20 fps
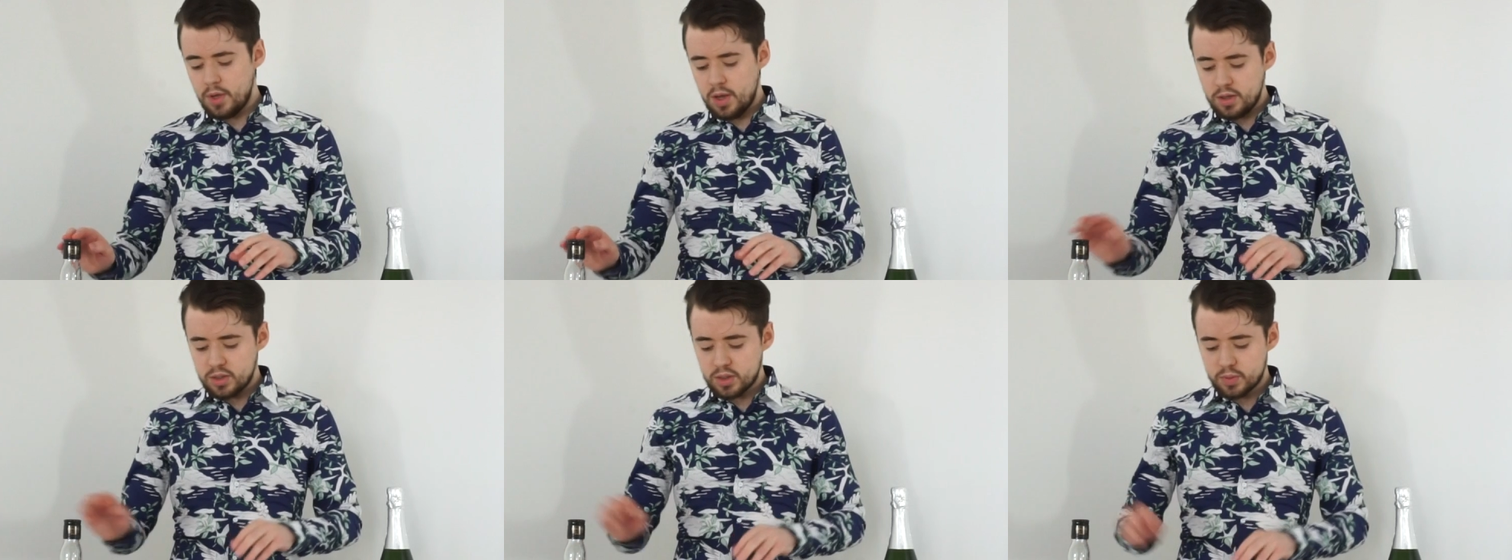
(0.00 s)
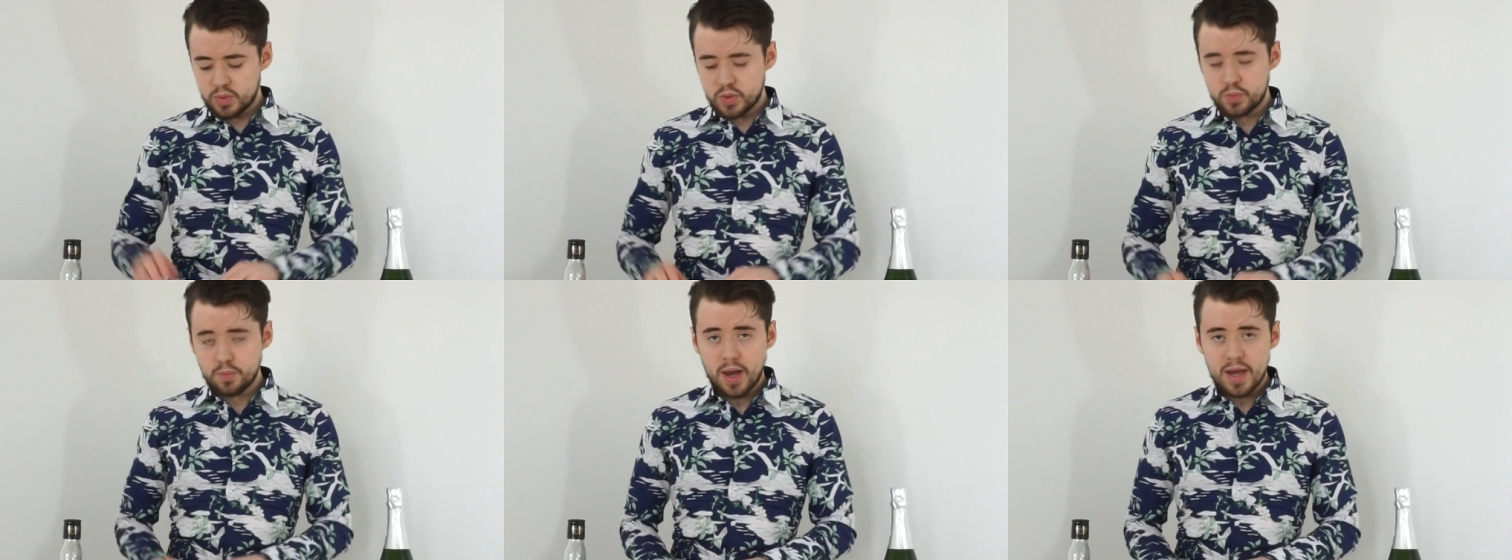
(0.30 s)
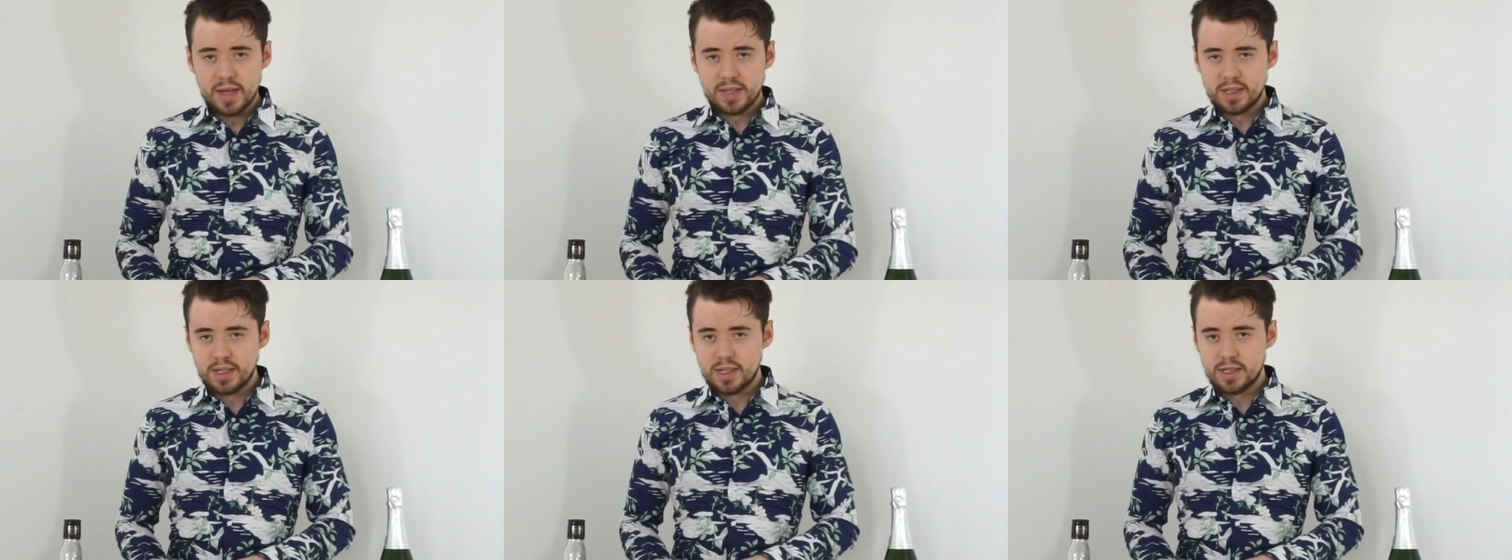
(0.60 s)
some
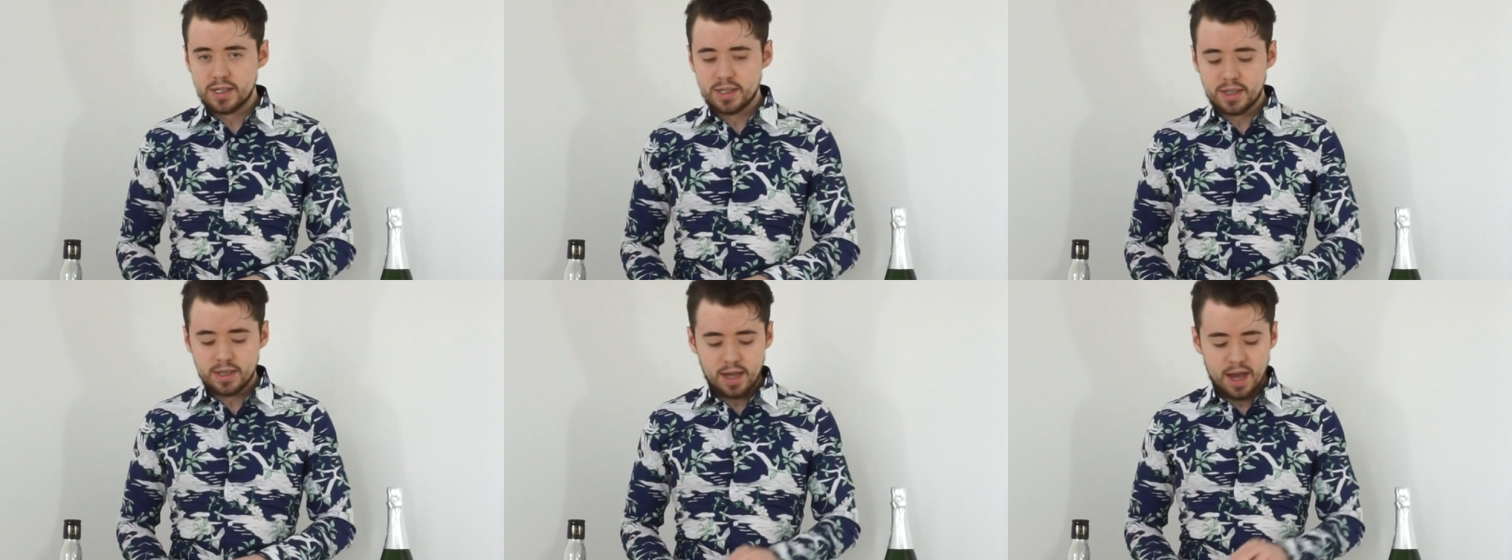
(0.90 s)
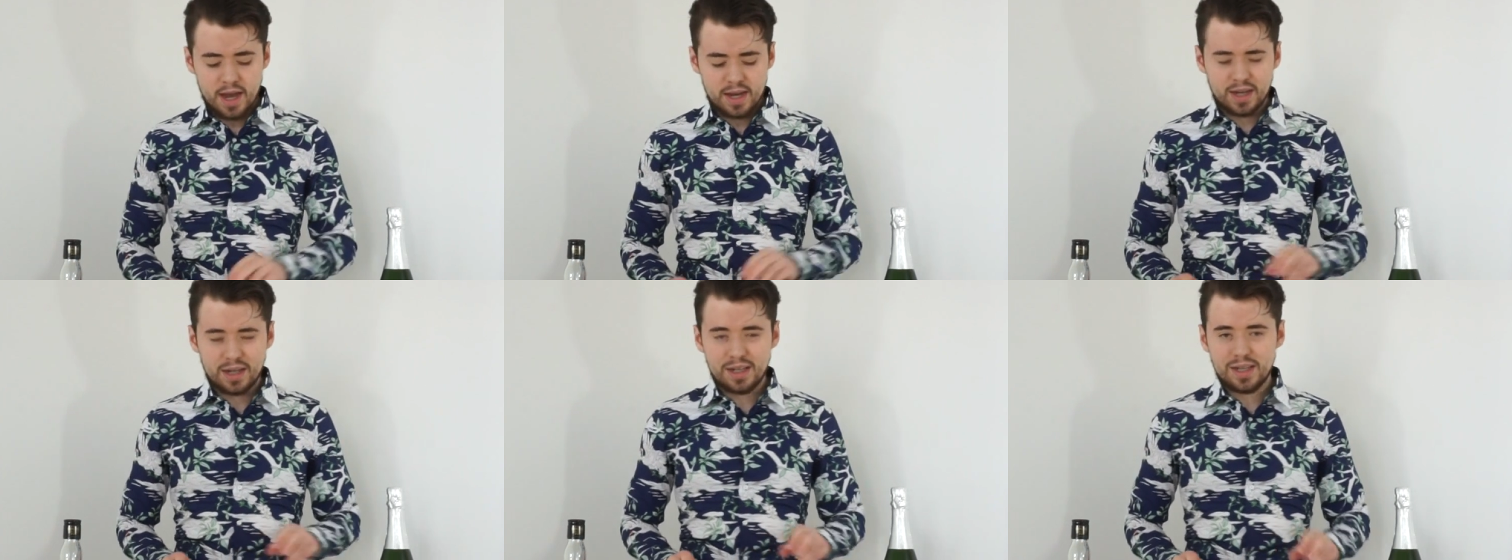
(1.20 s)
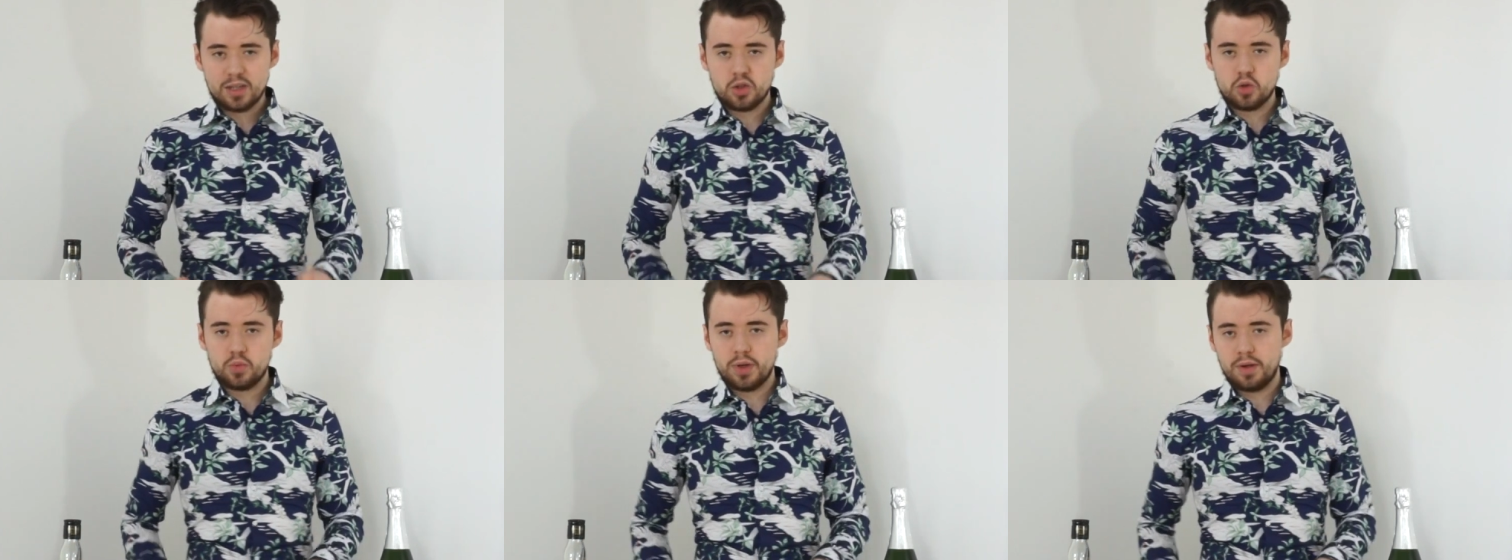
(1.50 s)
spices and a
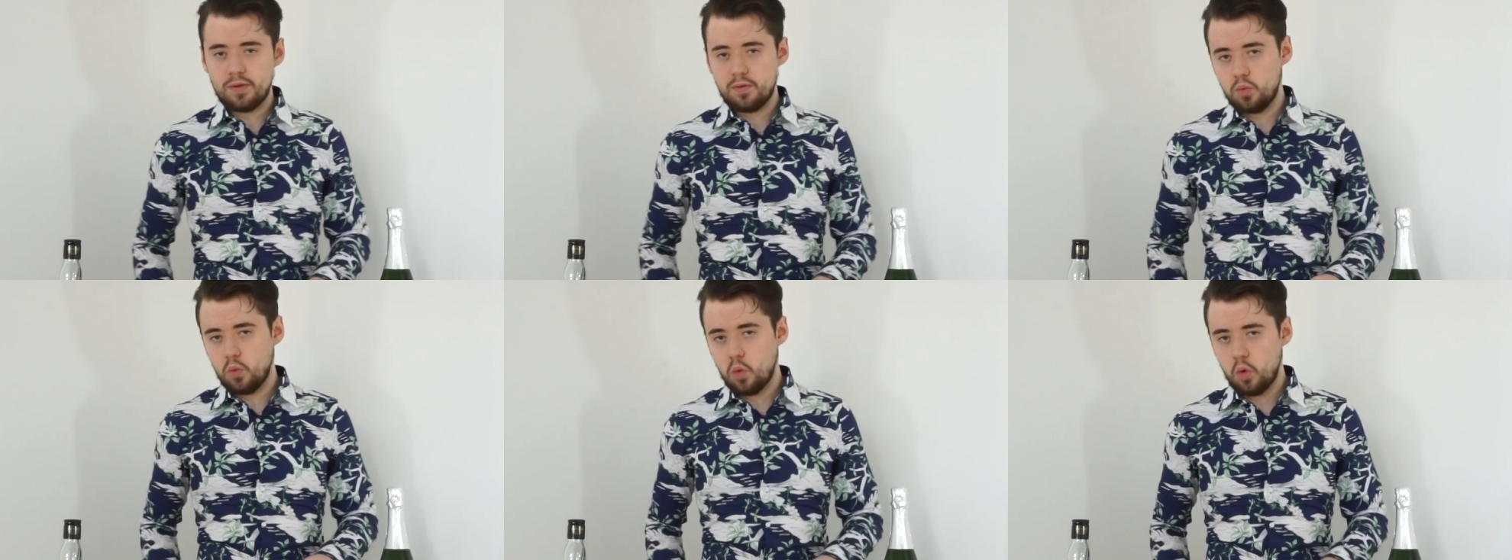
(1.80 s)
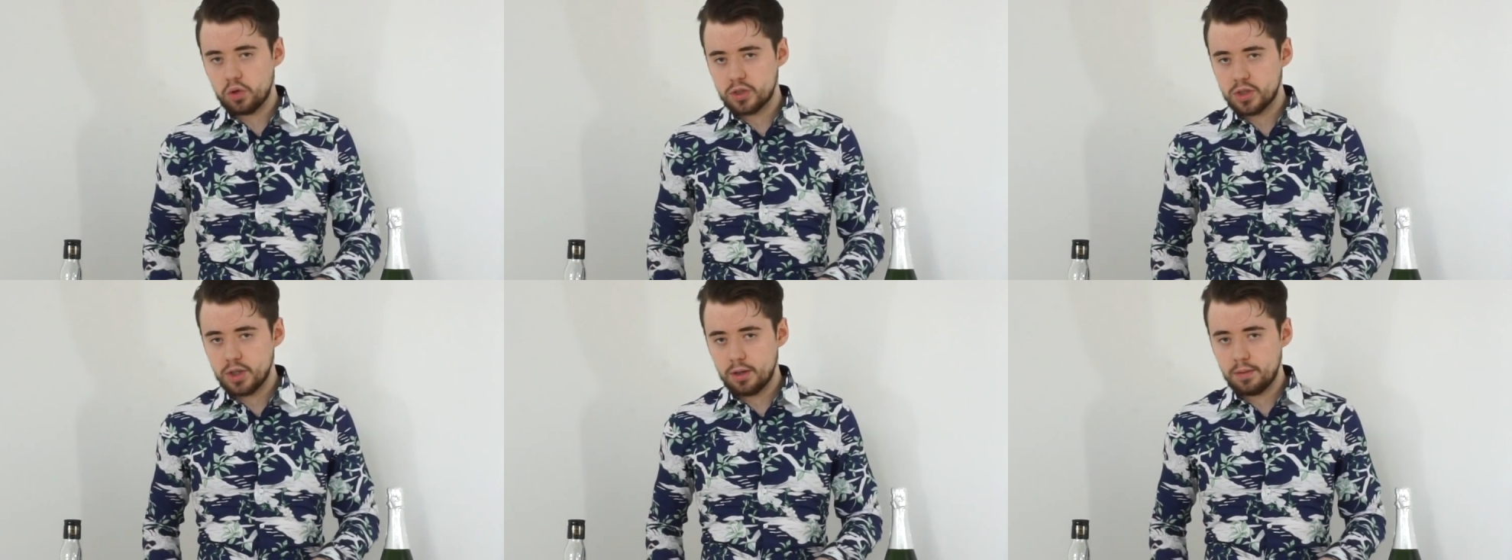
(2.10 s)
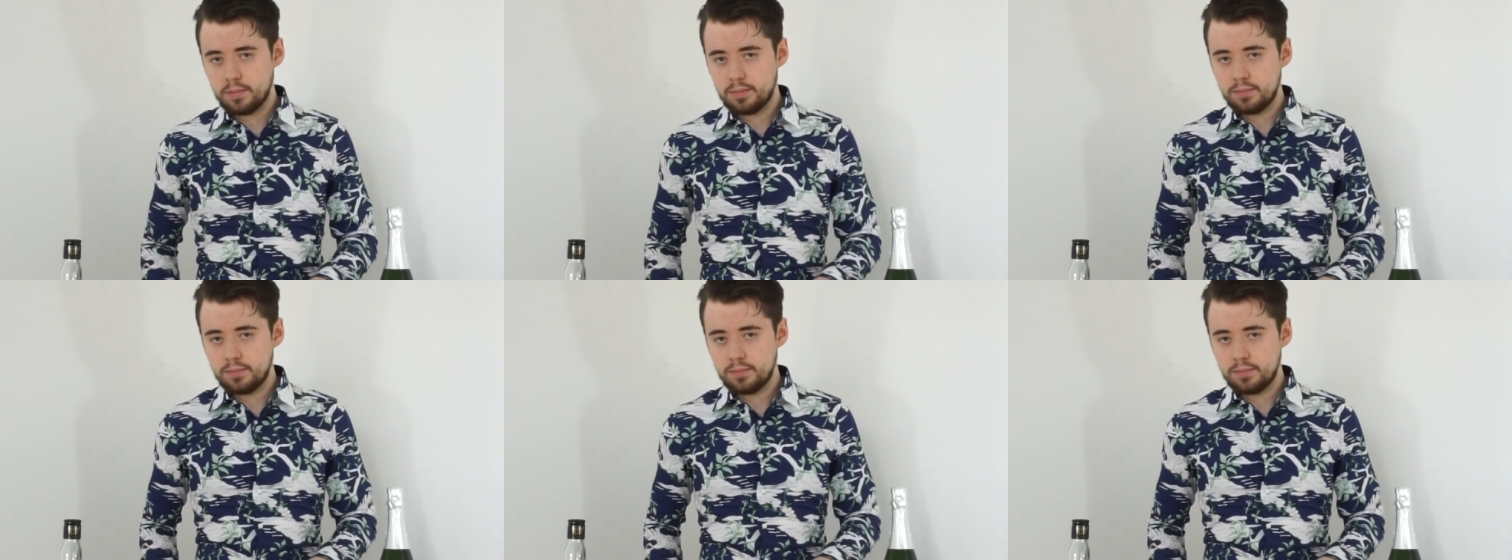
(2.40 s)
little bit of water.